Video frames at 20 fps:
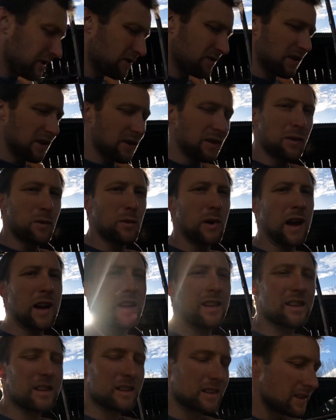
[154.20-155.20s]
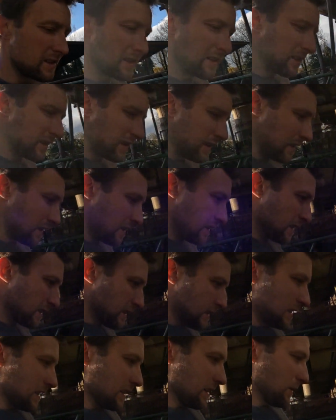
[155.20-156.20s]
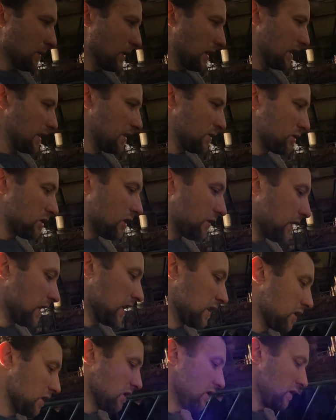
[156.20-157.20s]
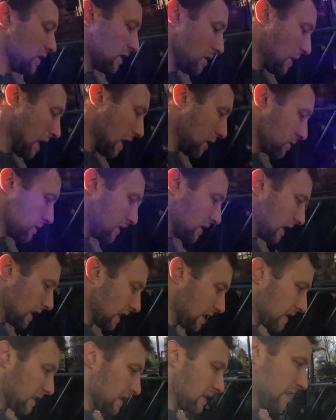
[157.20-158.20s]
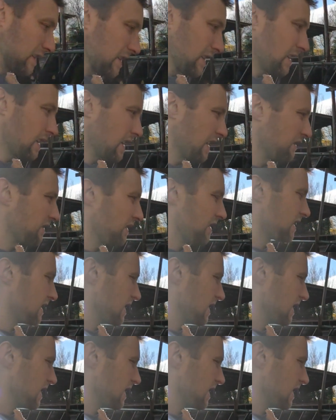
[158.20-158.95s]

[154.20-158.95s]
is very wet. I mean, there was nothing I could have done about it. I didn't have the